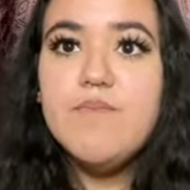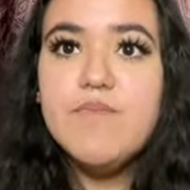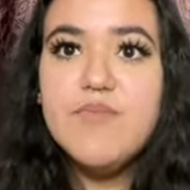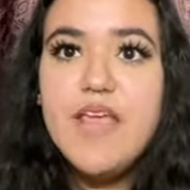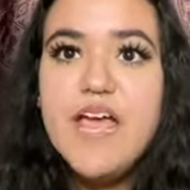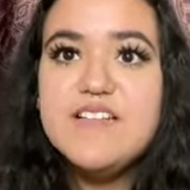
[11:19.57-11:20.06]

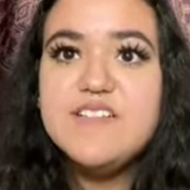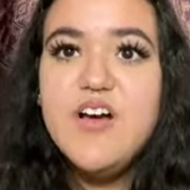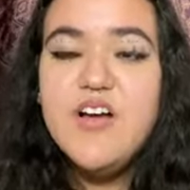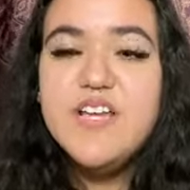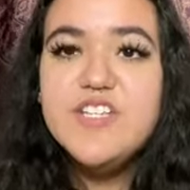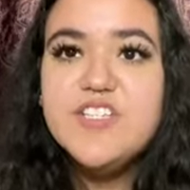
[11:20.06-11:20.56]
as
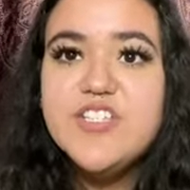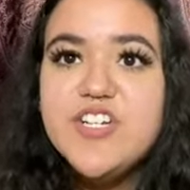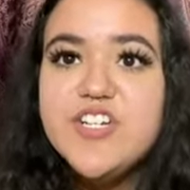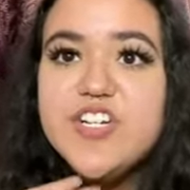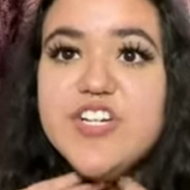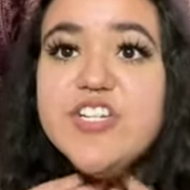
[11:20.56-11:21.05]
long as
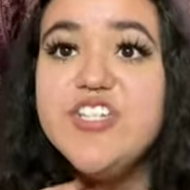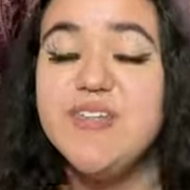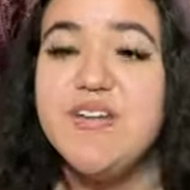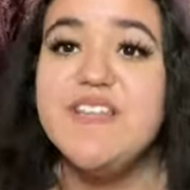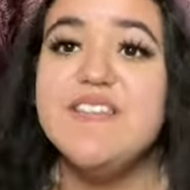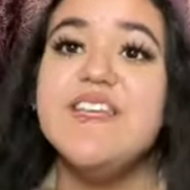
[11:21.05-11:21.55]
you're
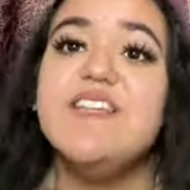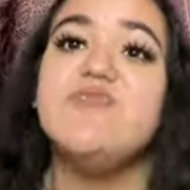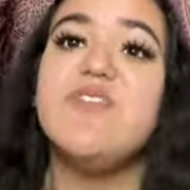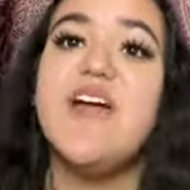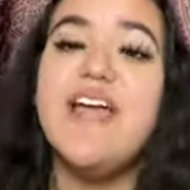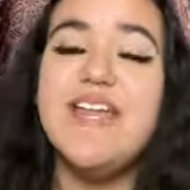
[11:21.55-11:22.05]
doing things right,